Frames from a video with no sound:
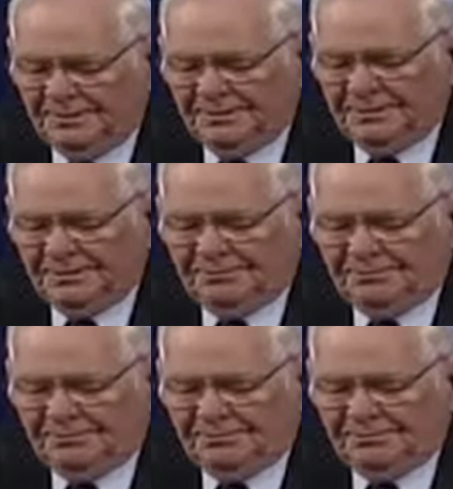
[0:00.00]
He said, He's
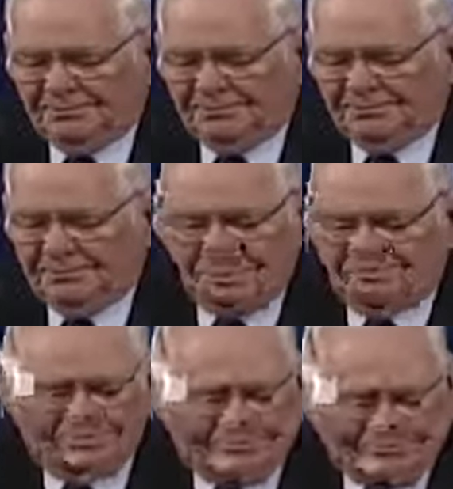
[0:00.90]
one step
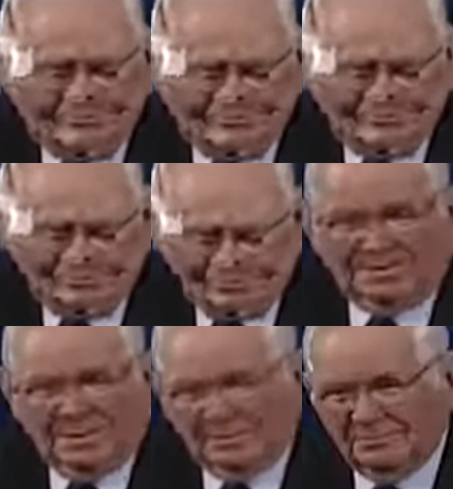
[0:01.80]
school.
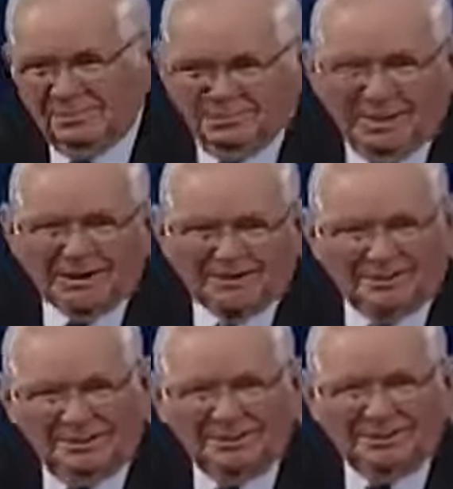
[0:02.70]
Uh, the
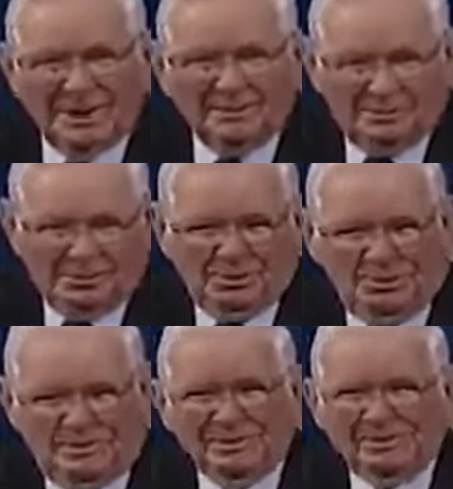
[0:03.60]
rascal is my
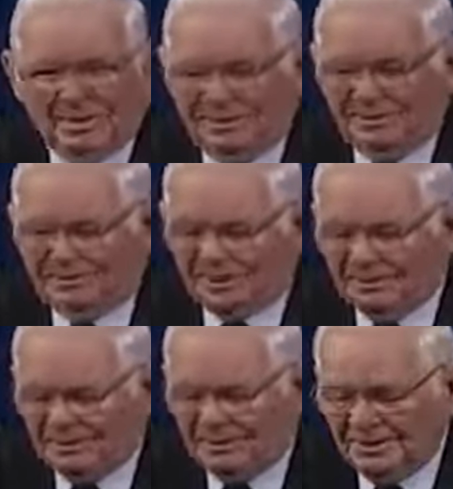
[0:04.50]
word. He's saying
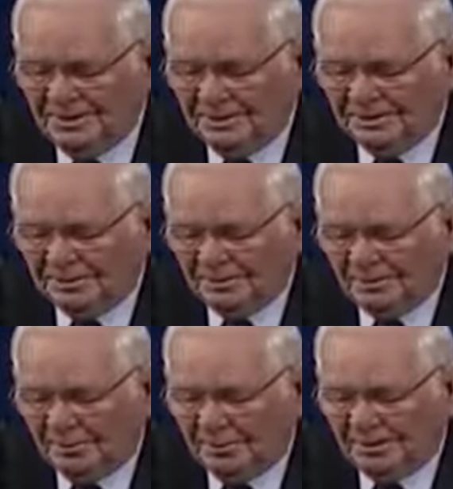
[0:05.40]
stubborn to
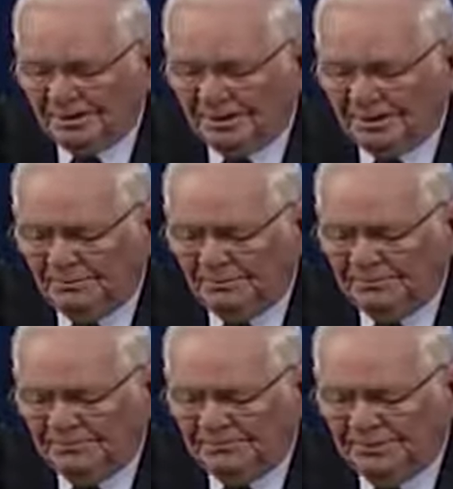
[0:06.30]
the point that he
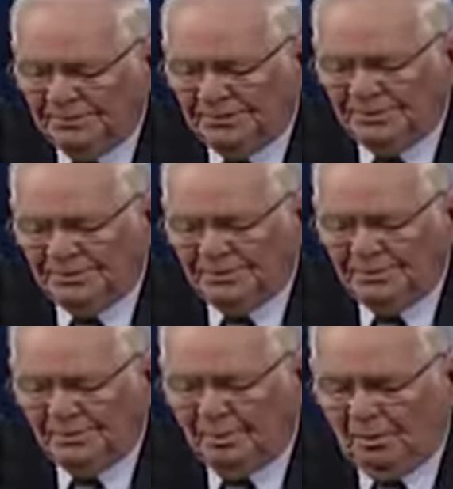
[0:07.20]
would refuse even to
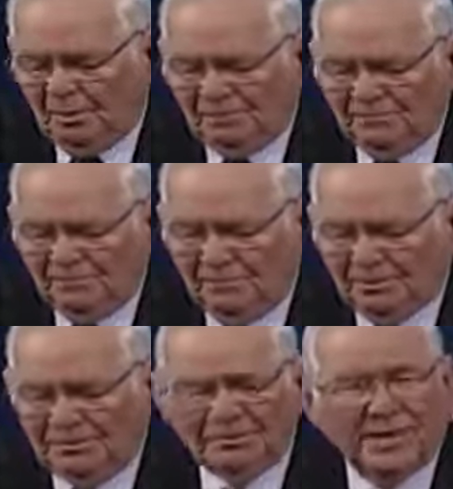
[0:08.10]
be born.
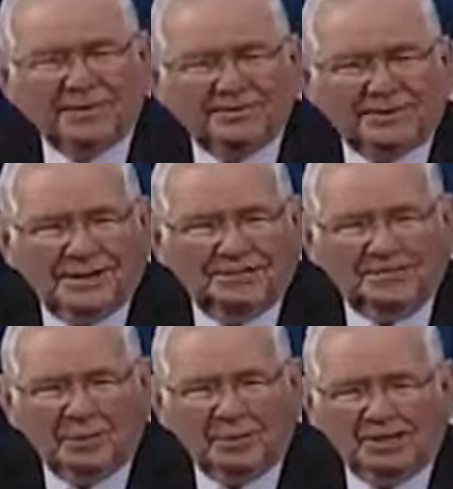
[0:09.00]
What does God say
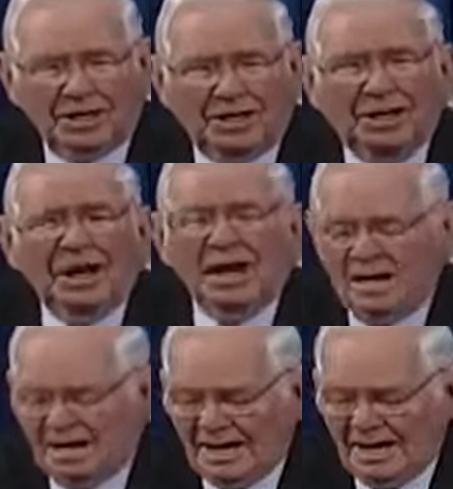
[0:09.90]
in 14?
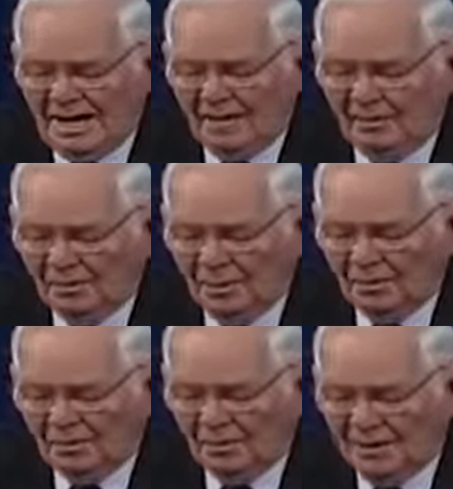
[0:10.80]
I
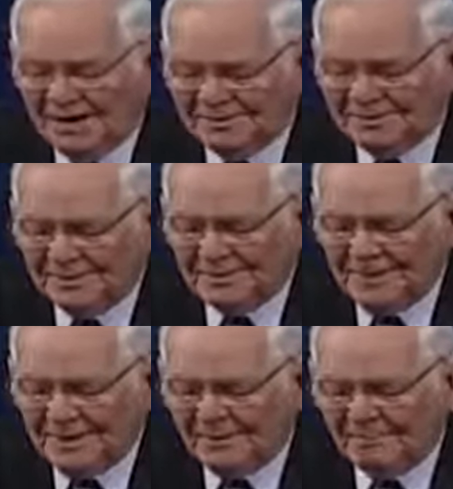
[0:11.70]
will
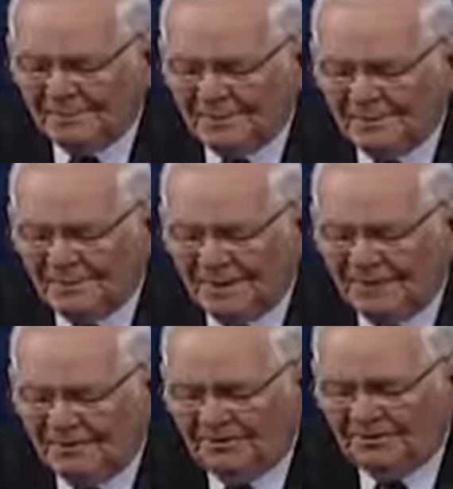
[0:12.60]
ransom them from the
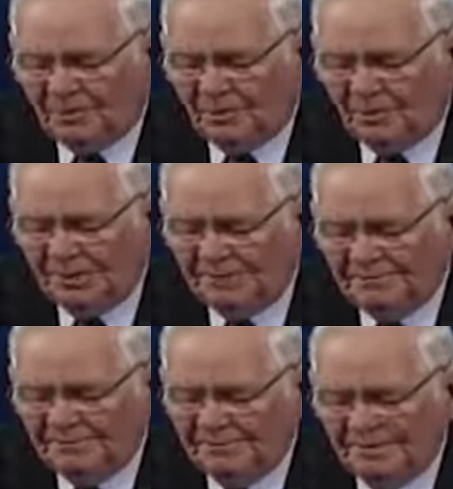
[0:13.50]
power of the grave.